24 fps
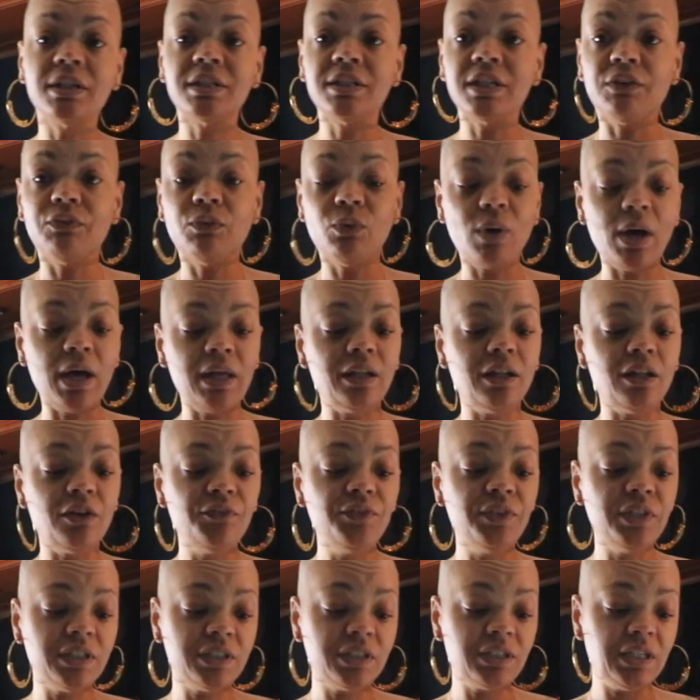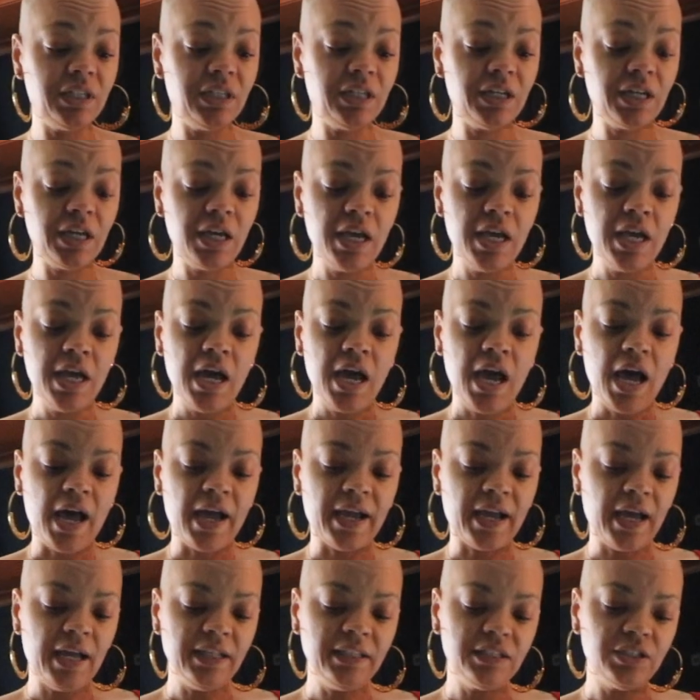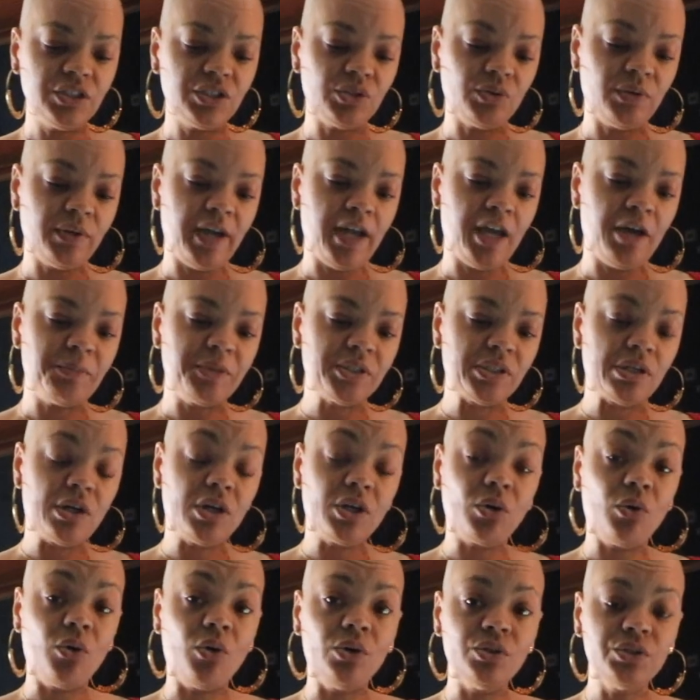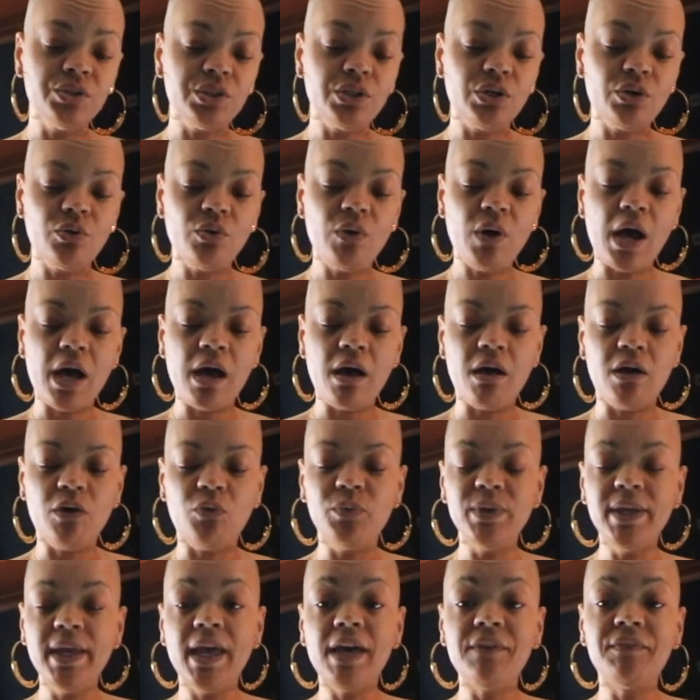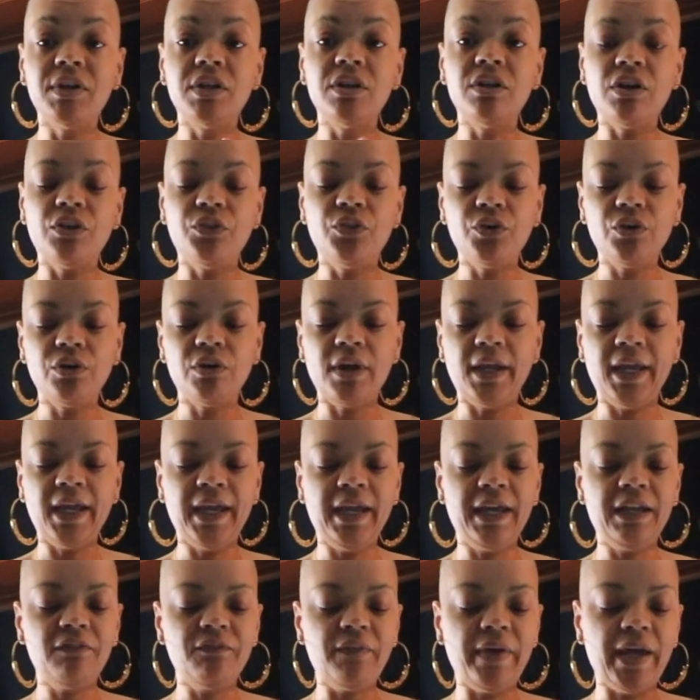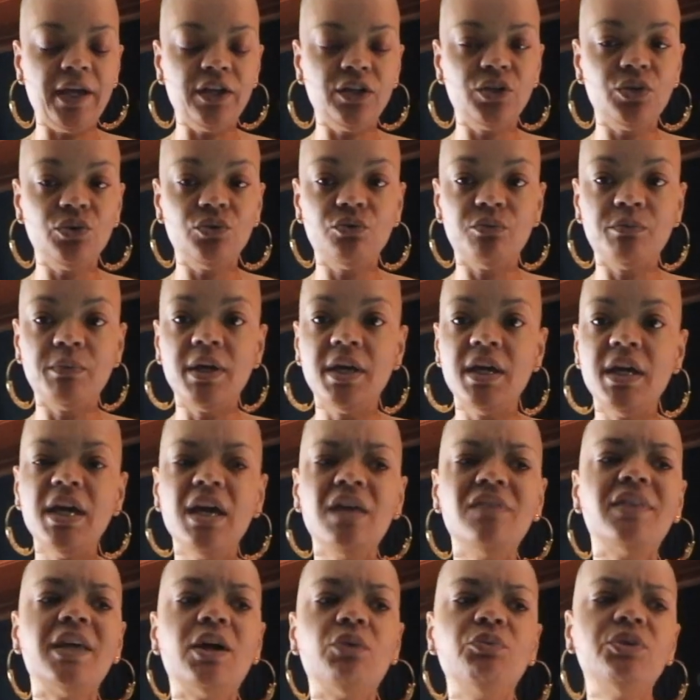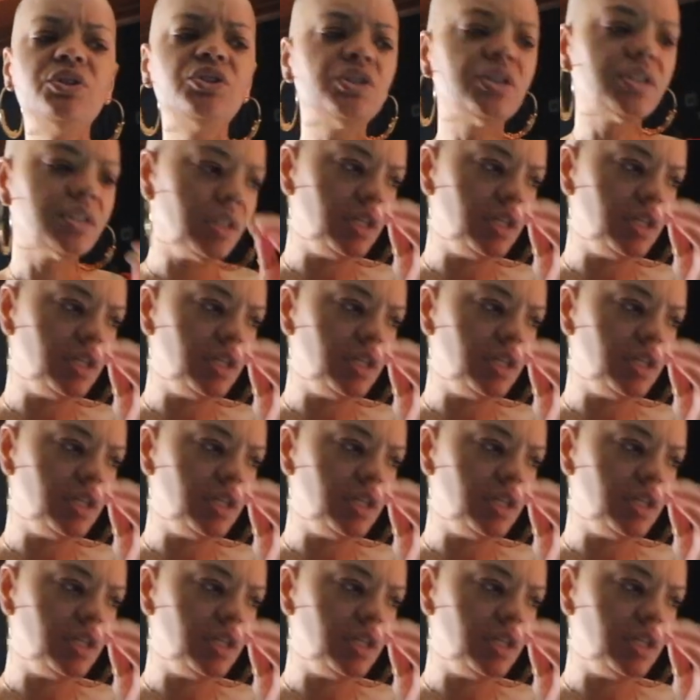Devil. I love this thing. I got this on Amazon also. We have another hand vacuum that we just